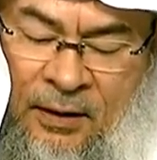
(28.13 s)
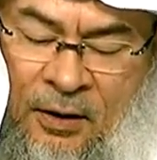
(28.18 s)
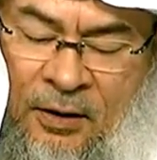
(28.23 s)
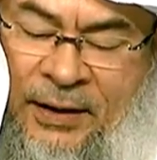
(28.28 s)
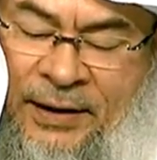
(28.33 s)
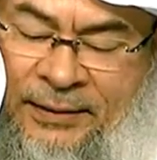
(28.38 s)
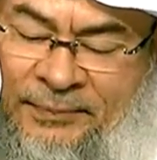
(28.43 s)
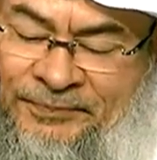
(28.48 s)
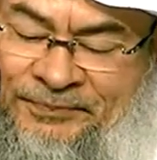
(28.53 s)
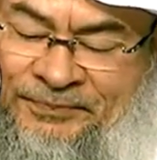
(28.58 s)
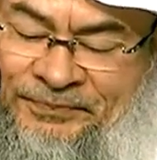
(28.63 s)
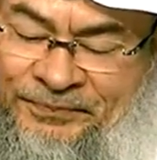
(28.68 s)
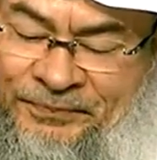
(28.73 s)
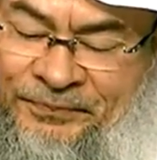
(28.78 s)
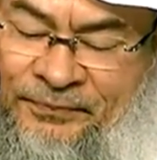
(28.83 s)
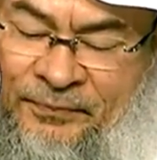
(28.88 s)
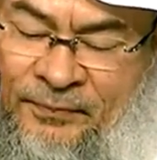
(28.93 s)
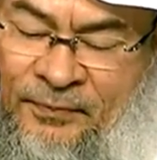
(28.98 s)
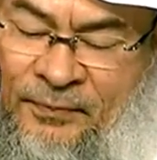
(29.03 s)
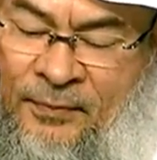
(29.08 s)
okay. I just want to
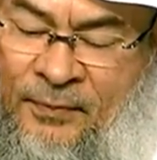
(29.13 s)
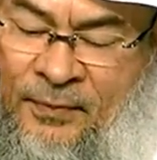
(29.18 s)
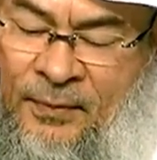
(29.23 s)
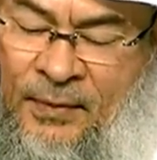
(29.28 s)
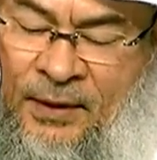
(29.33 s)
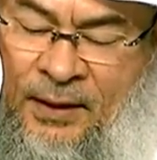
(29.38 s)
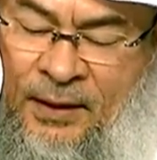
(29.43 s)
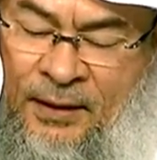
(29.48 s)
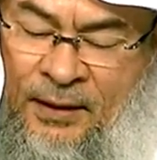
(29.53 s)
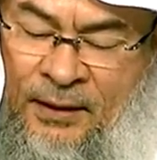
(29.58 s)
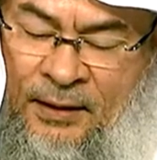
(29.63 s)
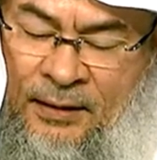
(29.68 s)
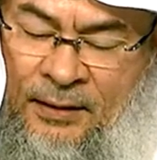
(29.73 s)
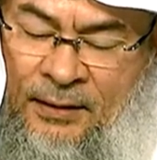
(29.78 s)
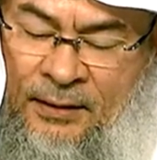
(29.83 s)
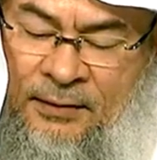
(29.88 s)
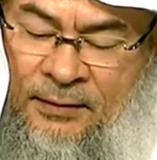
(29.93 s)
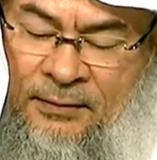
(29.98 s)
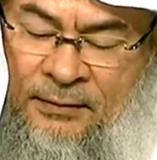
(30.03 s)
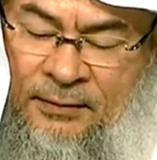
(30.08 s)
know, like, in what way should we
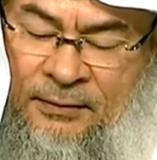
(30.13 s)
ask